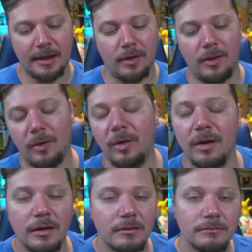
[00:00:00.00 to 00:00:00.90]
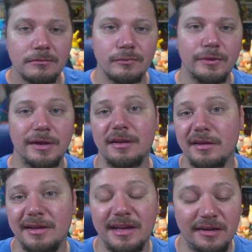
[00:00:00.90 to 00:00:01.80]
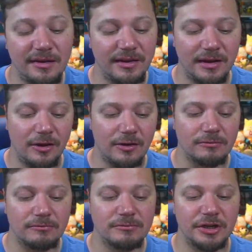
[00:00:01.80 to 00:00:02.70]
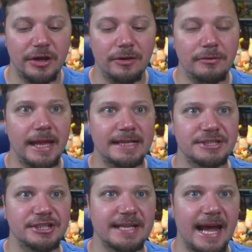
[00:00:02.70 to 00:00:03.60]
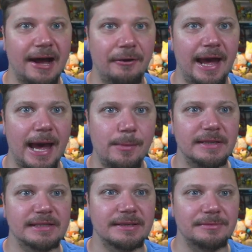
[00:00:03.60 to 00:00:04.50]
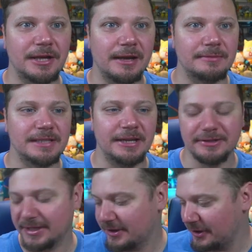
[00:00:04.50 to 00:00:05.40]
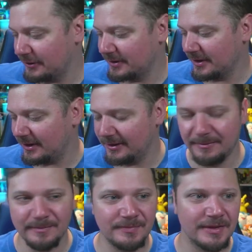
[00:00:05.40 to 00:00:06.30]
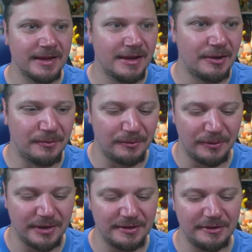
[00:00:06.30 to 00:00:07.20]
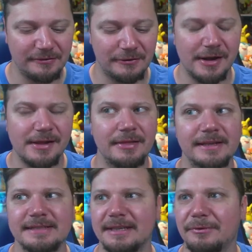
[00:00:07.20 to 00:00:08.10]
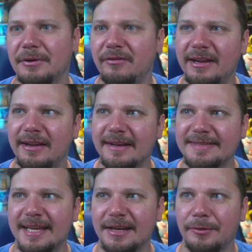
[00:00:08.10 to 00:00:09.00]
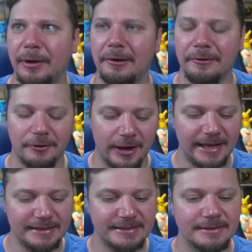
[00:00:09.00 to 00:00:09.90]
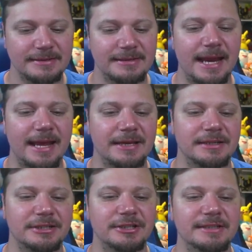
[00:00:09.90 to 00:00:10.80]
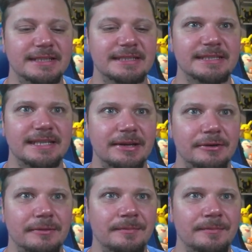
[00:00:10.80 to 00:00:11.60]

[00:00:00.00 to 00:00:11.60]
or we could get nothing at all. You know, that's just how it happens sometimes. Here's a code card. One to the front. Let's see. What if I not said in a while? Grass? Dang it. Should have said steel.